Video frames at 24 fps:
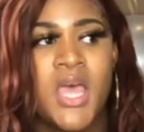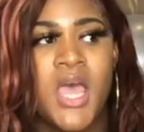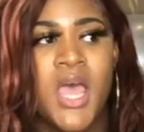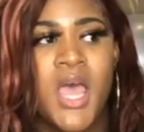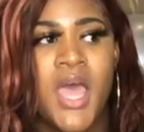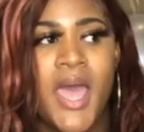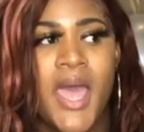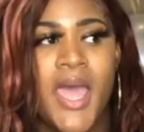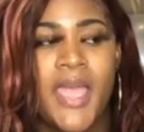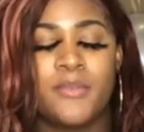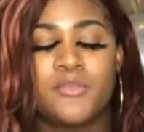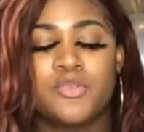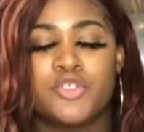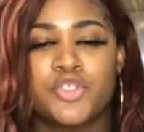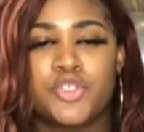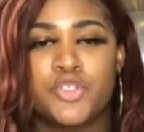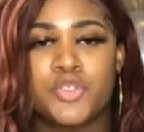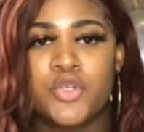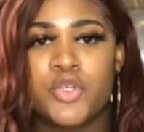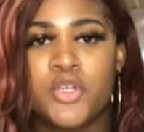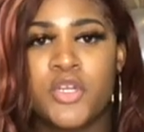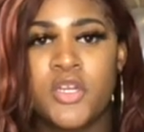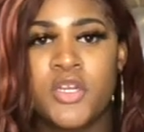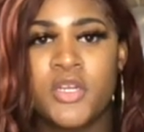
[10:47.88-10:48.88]
I'm
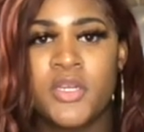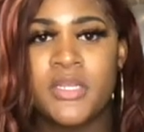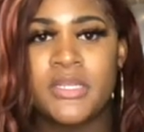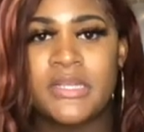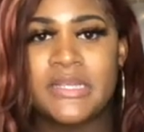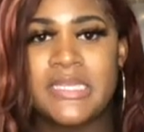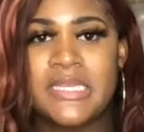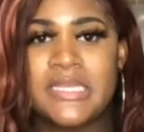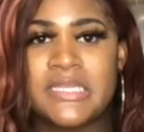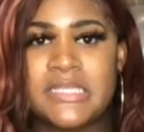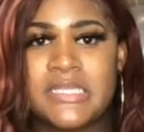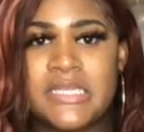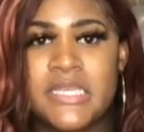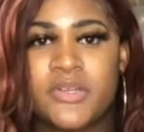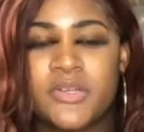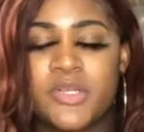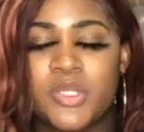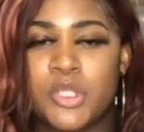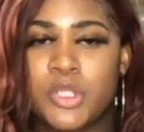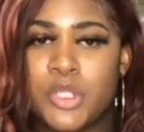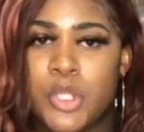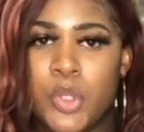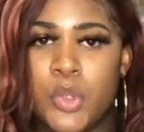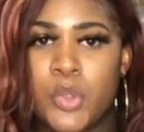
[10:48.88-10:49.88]
sure this year
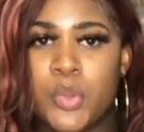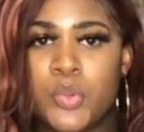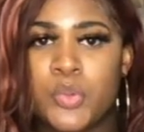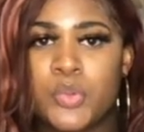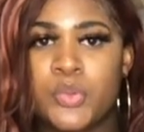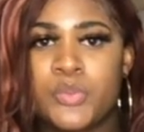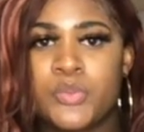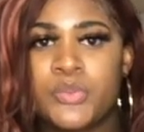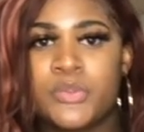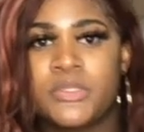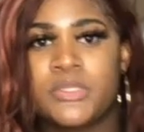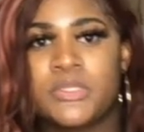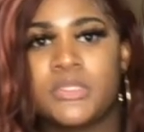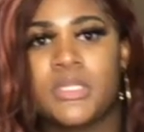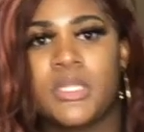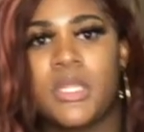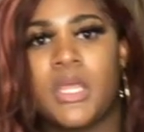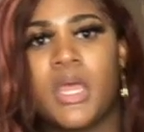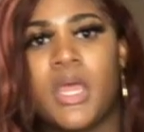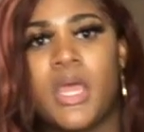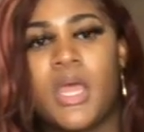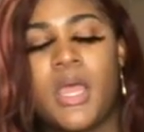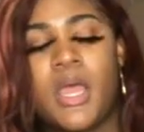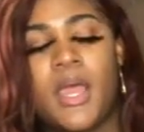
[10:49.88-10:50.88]
alone,
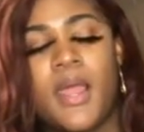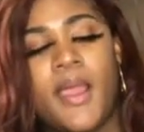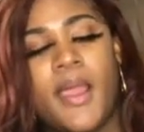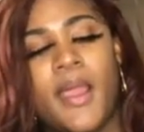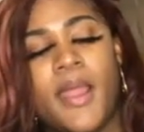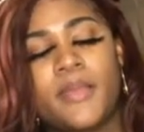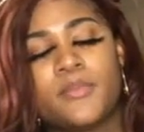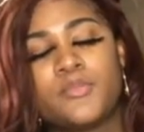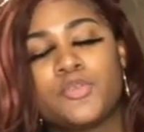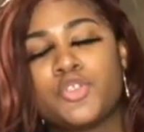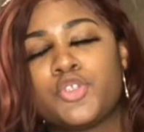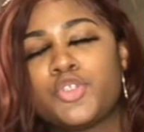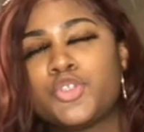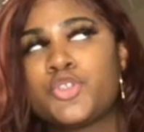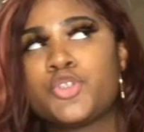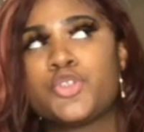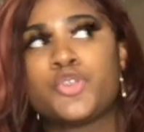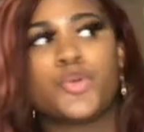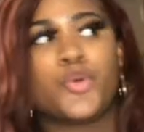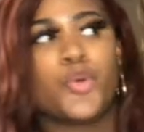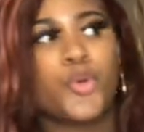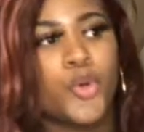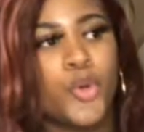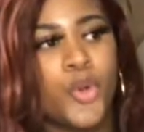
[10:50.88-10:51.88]
I'm
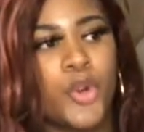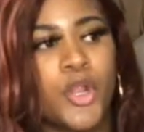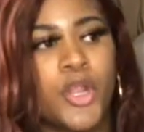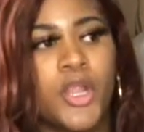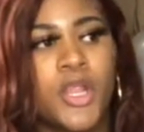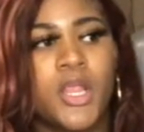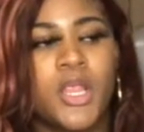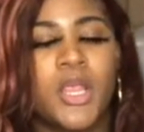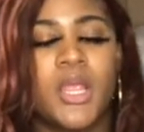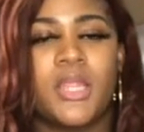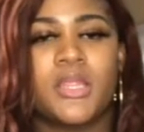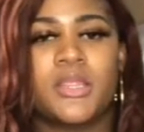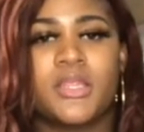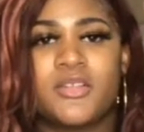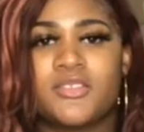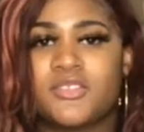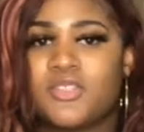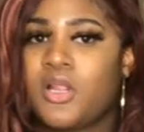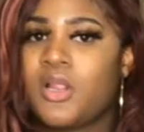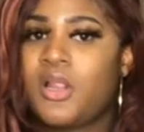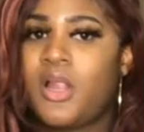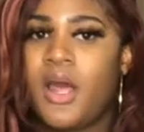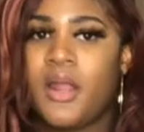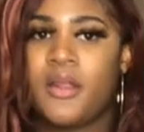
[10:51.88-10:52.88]
sure there's a
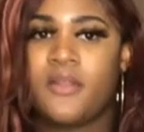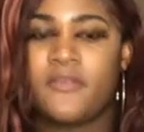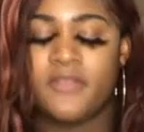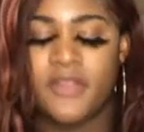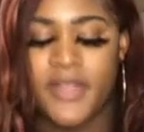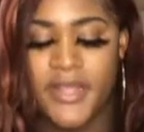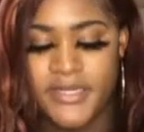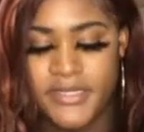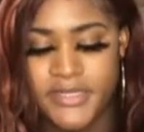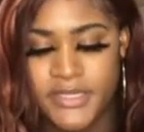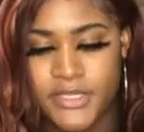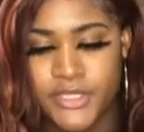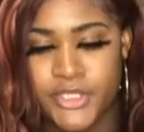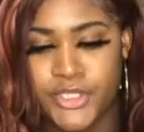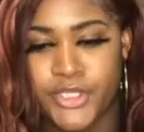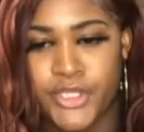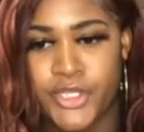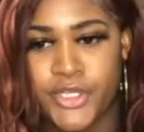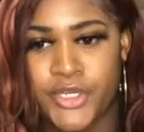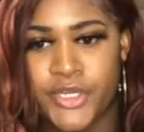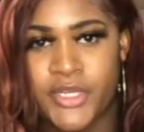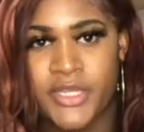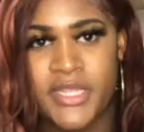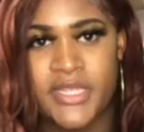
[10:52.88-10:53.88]
lot of lessons
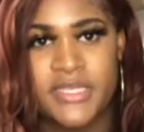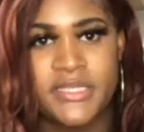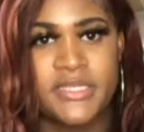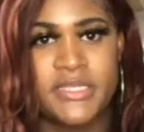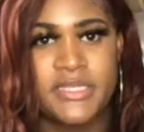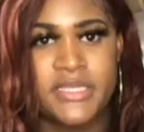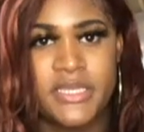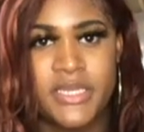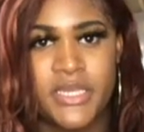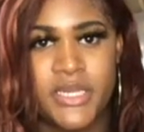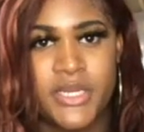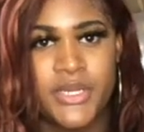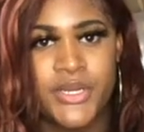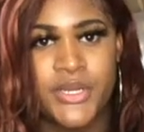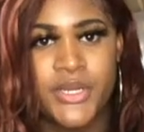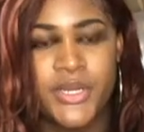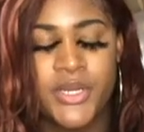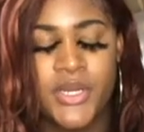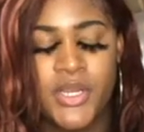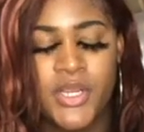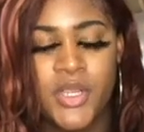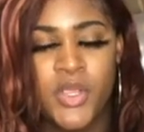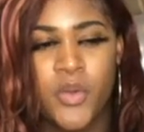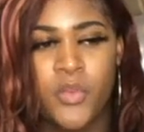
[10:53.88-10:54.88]
learned this year
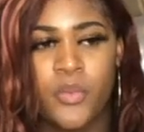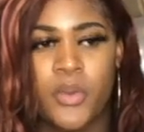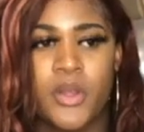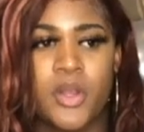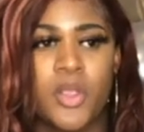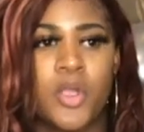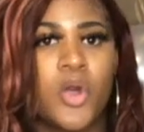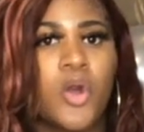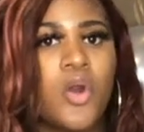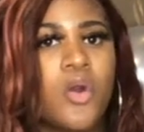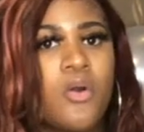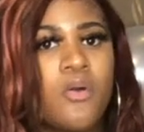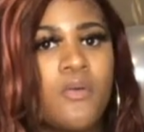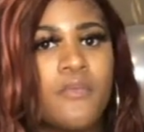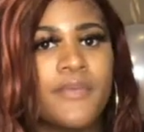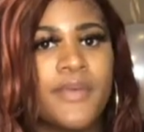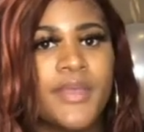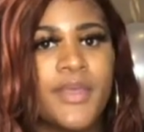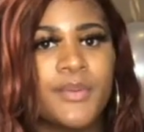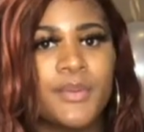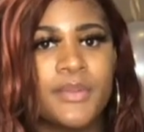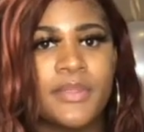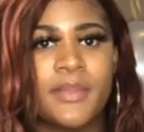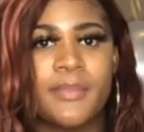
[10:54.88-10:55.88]
with
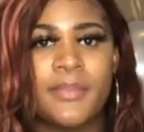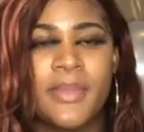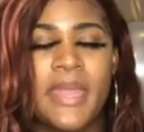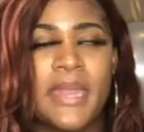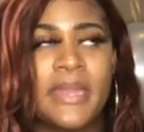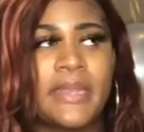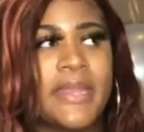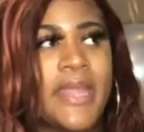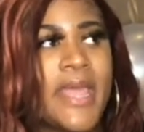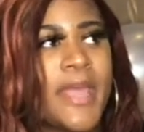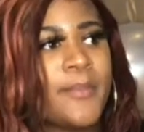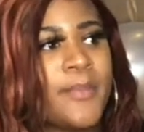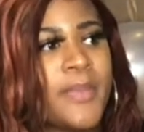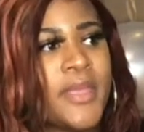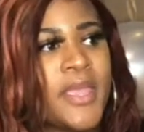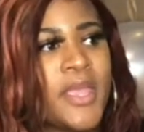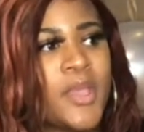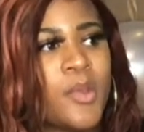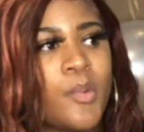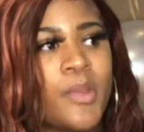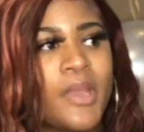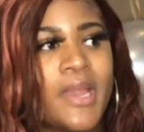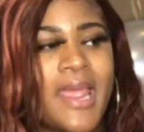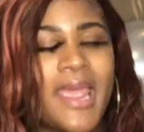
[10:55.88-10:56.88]
COVID, with the
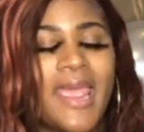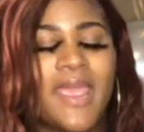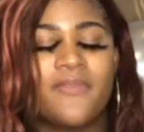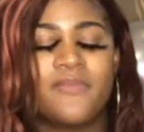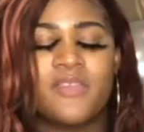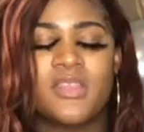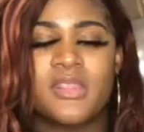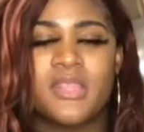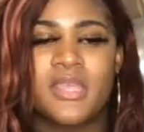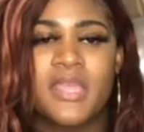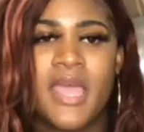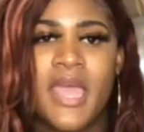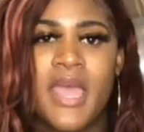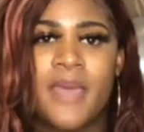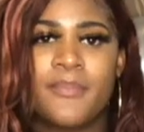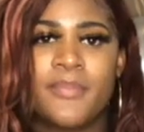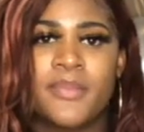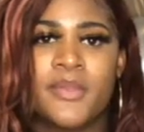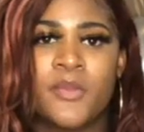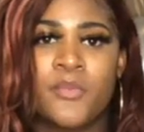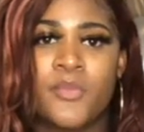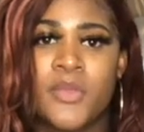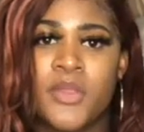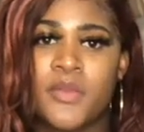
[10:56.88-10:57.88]
pandemic, with everything
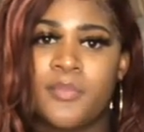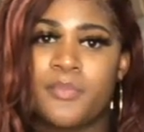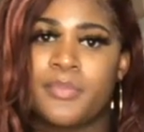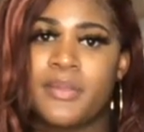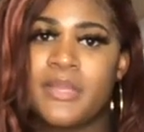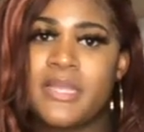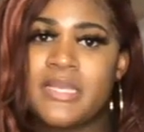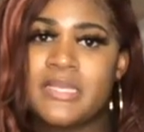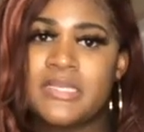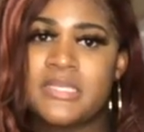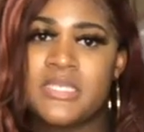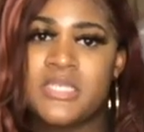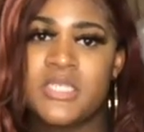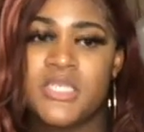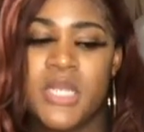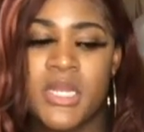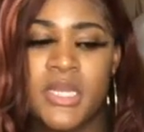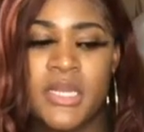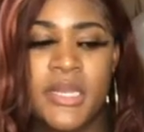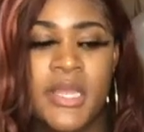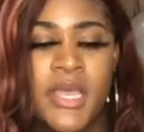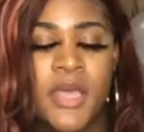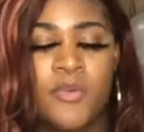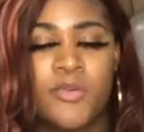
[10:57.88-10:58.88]
happening, with places shutting
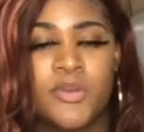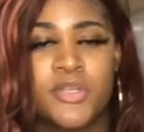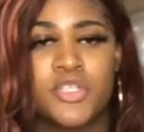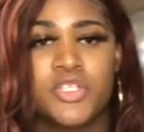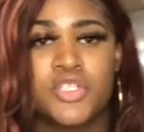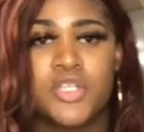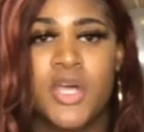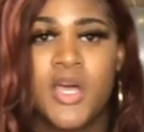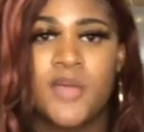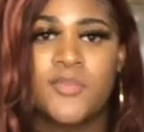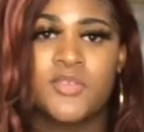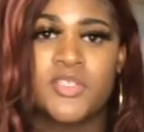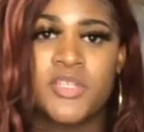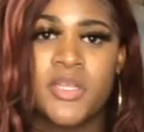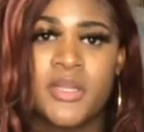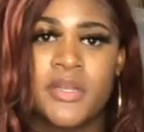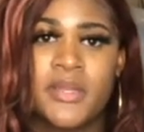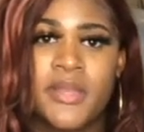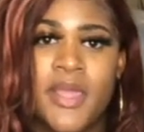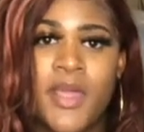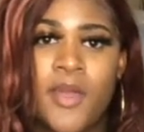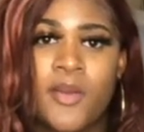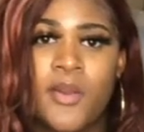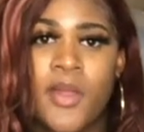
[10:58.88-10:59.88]
down, with jobs shutting
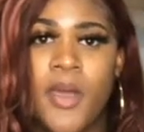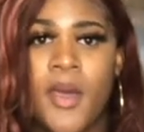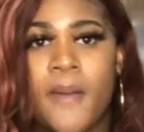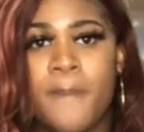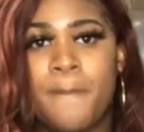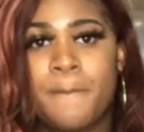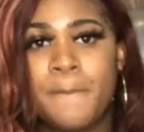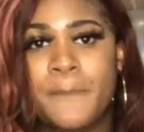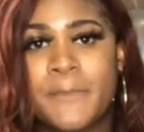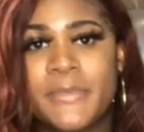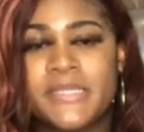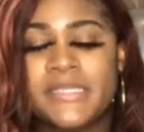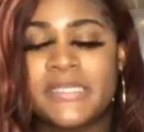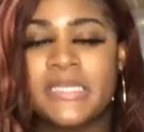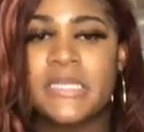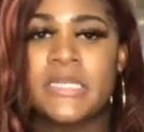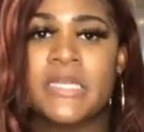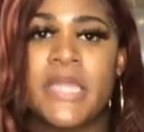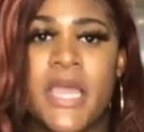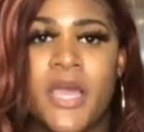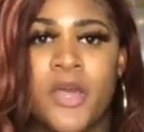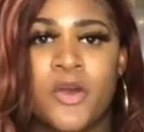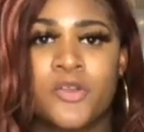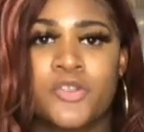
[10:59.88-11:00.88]
down, ups and
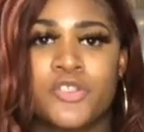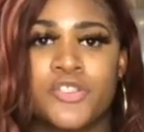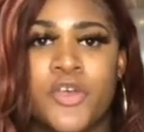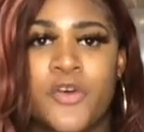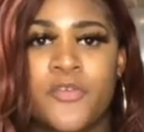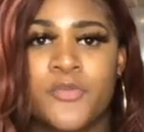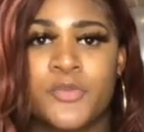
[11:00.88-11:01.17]
downs of